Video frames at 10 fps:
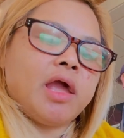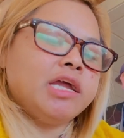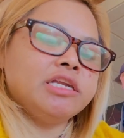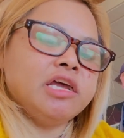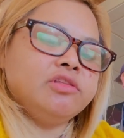
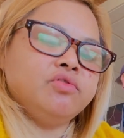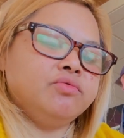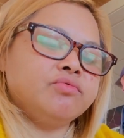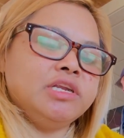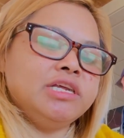And I
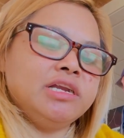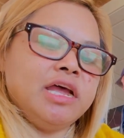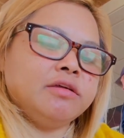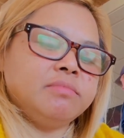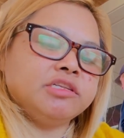don't really
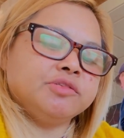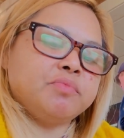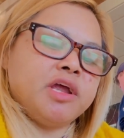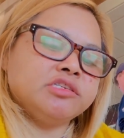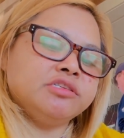like much
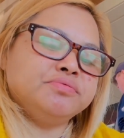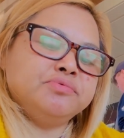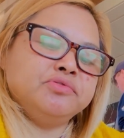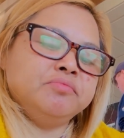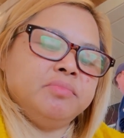processed
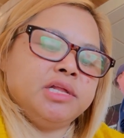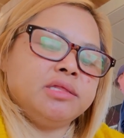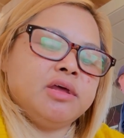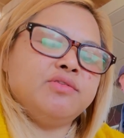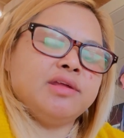food, but
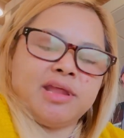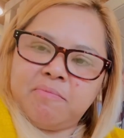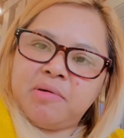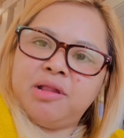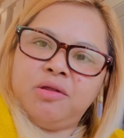now that
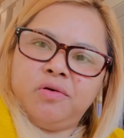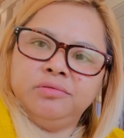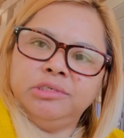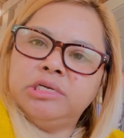I'm alone,